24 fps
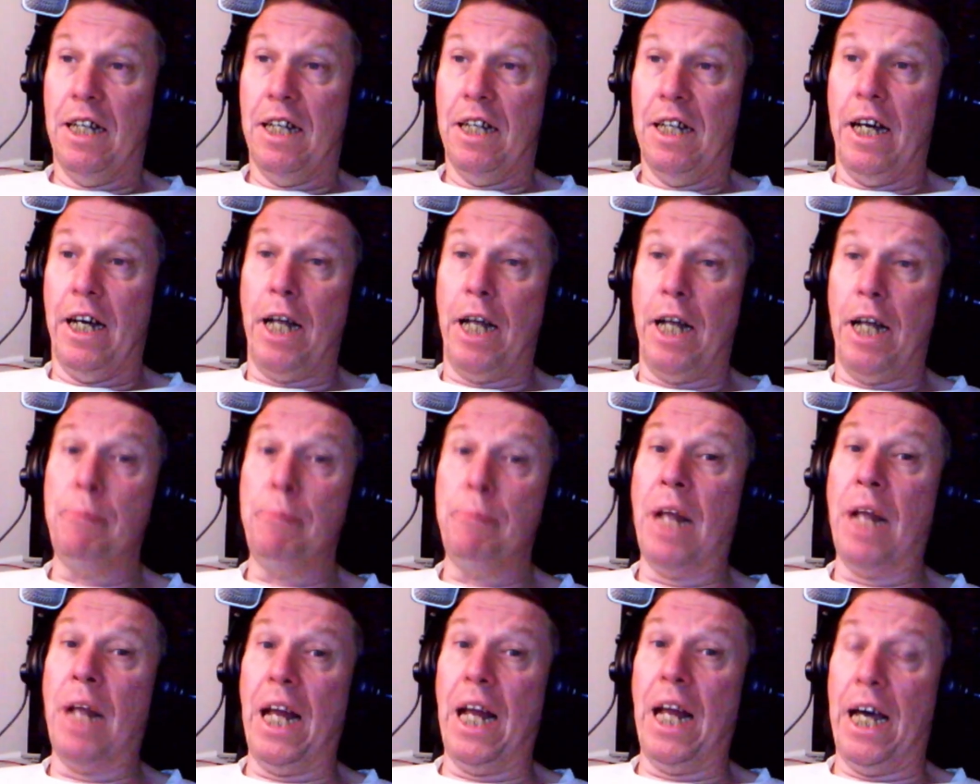And I'm
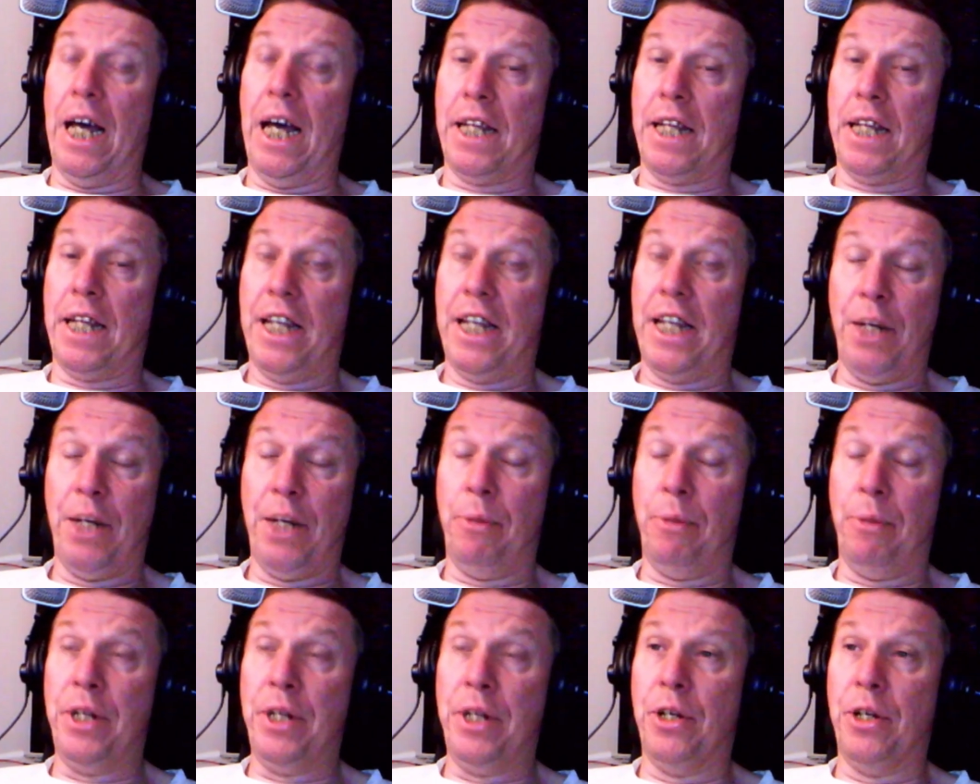glad that
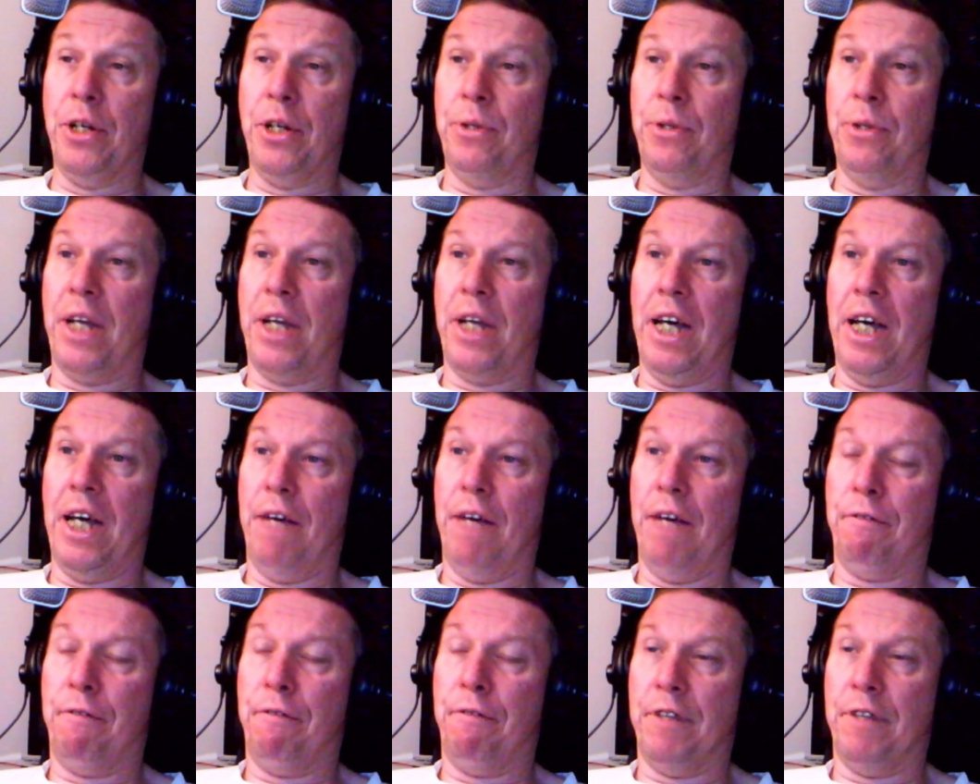we don't
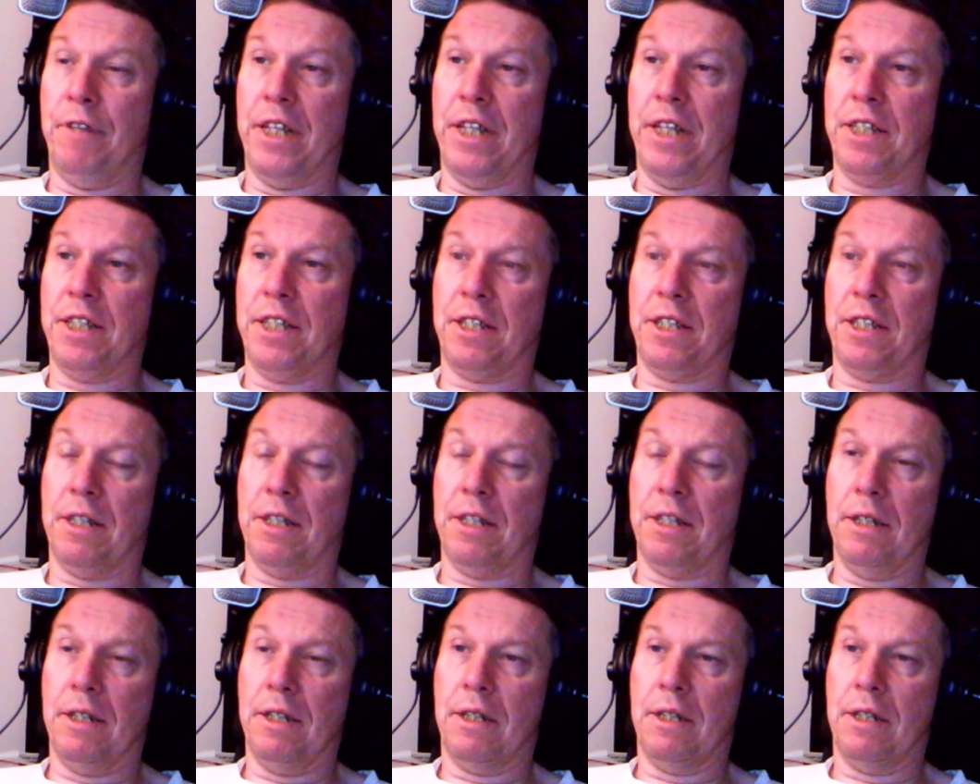have this
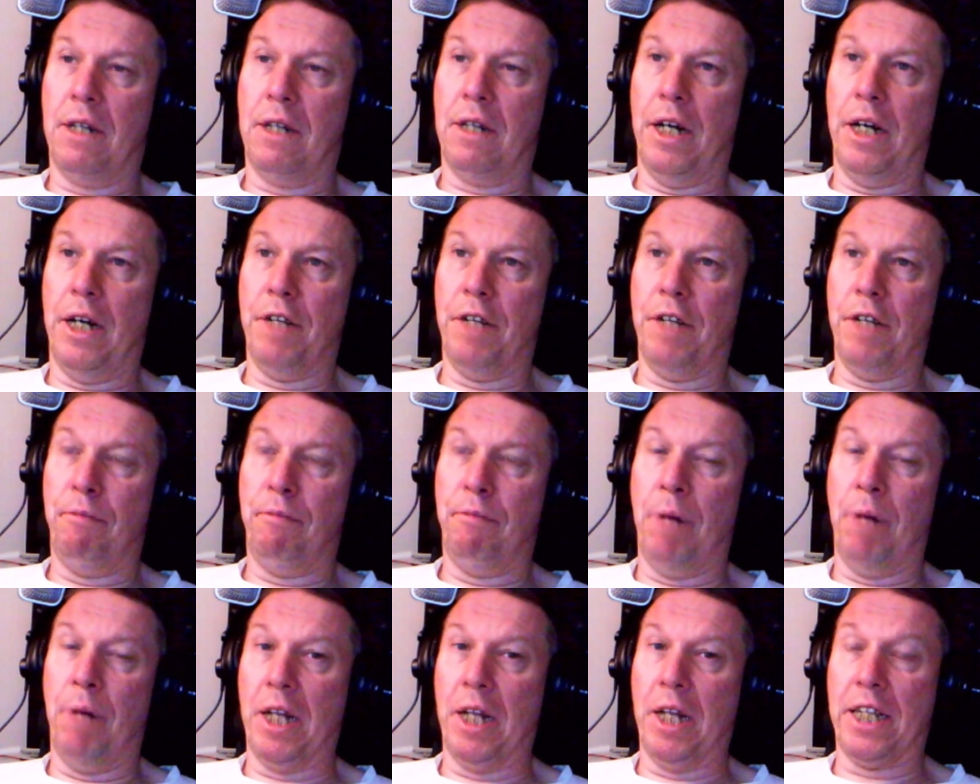kind of
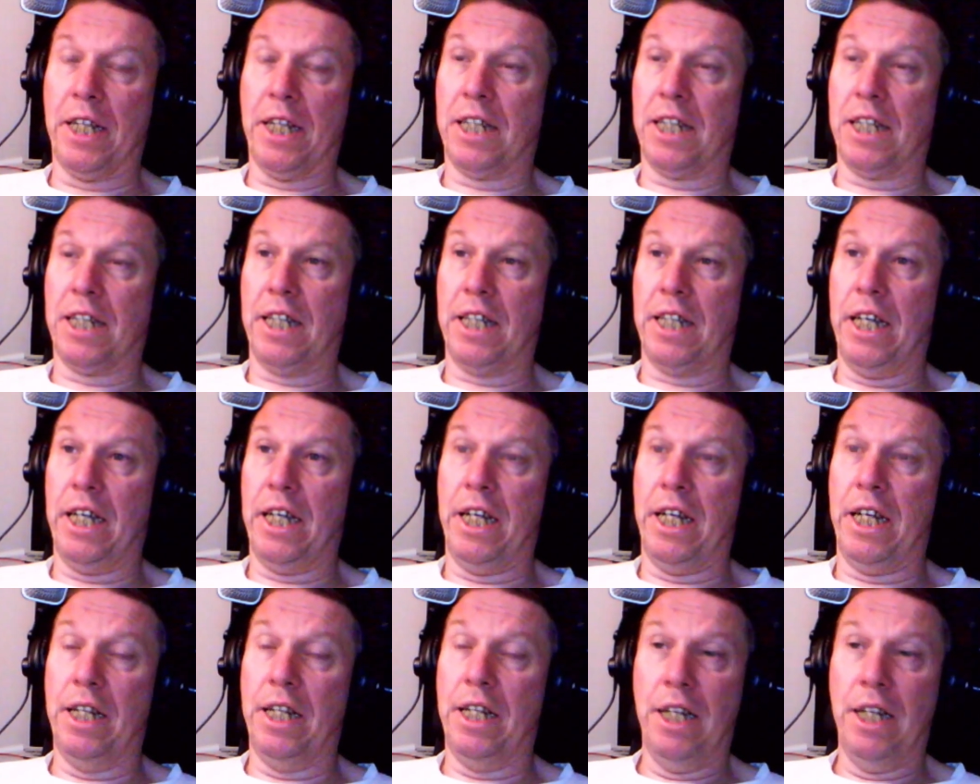politics
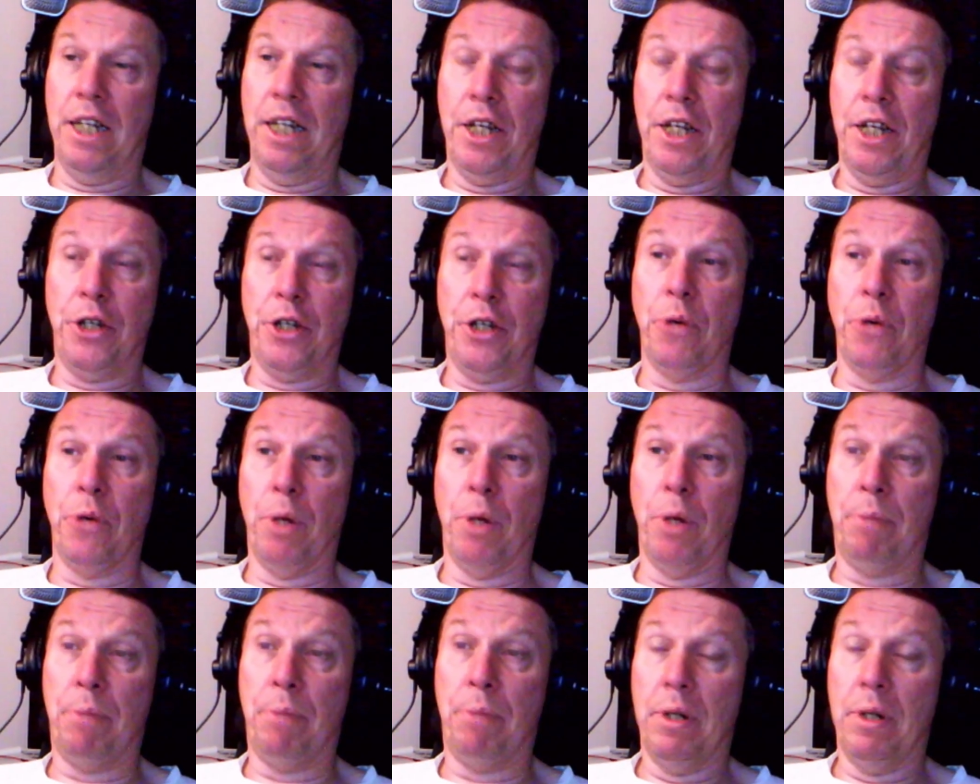in
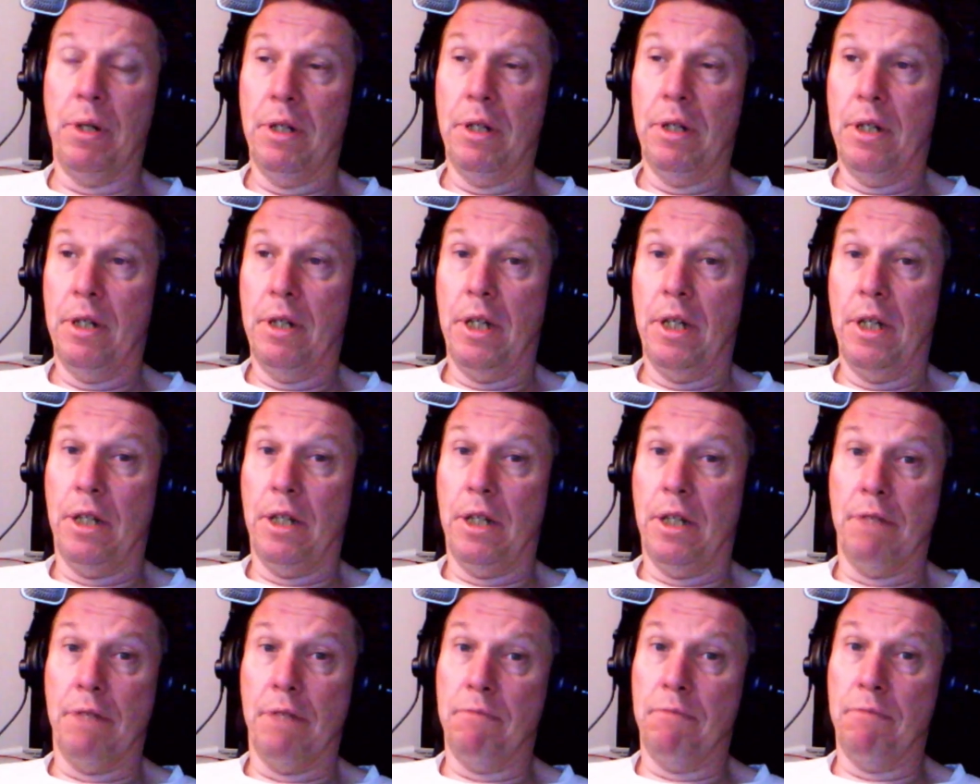Europe.
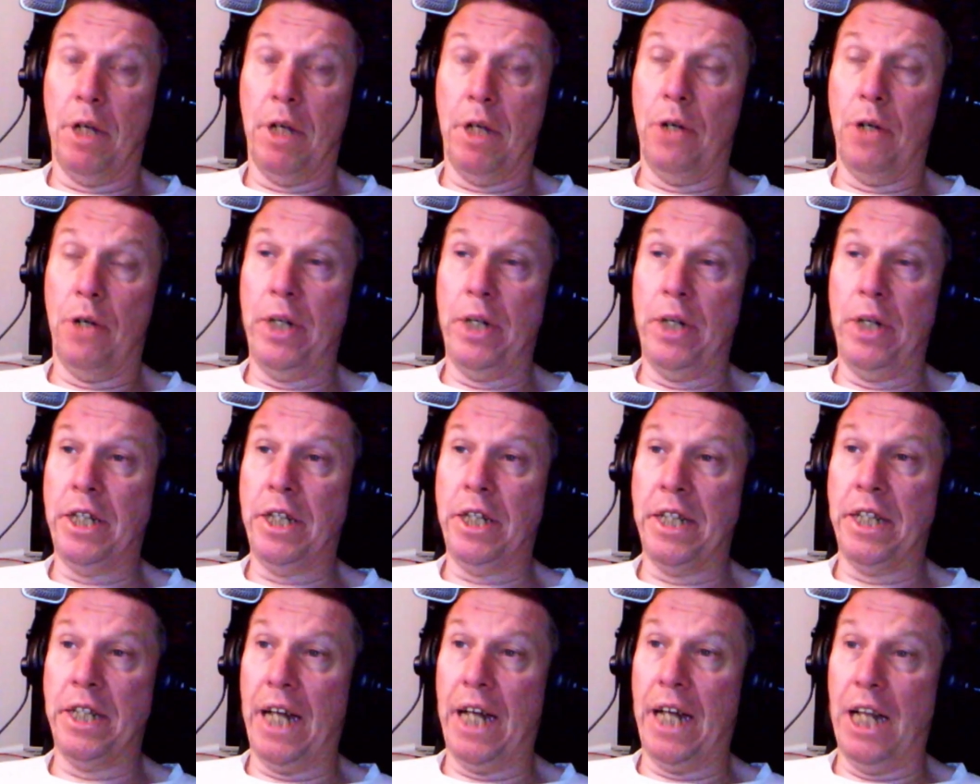Not only in the
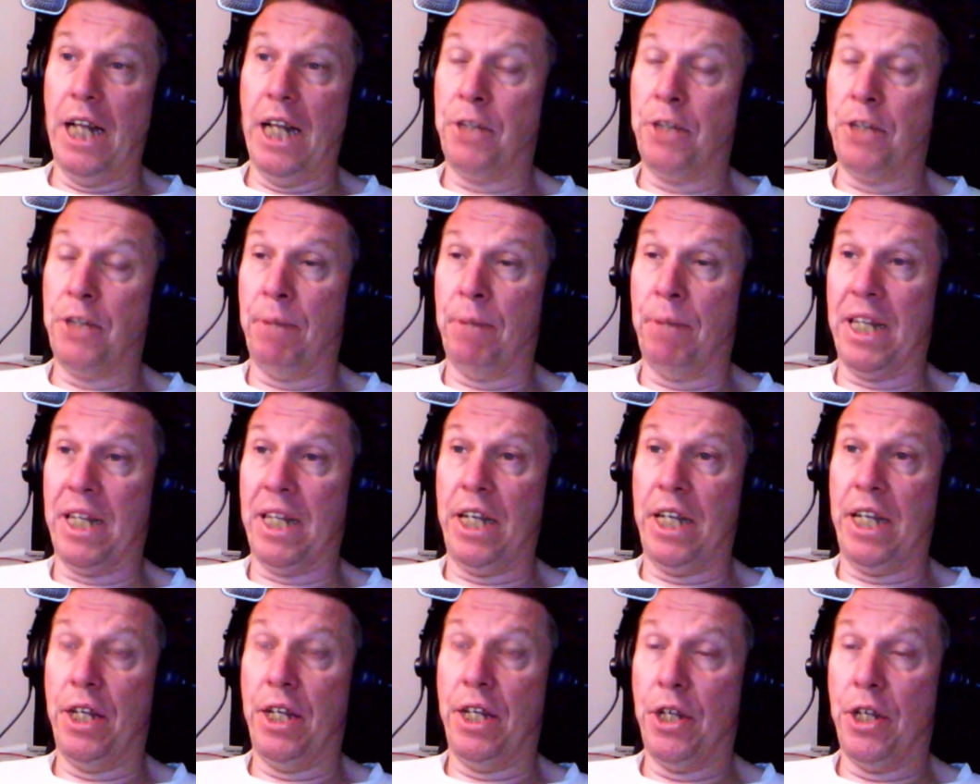Netherlands, but
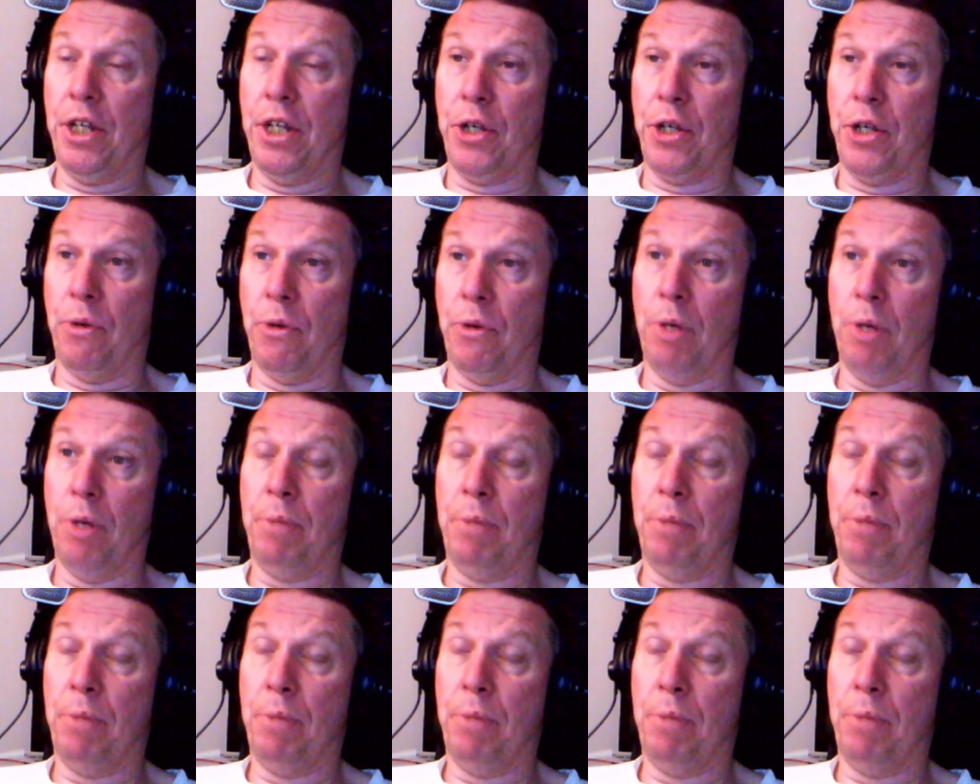in Europe.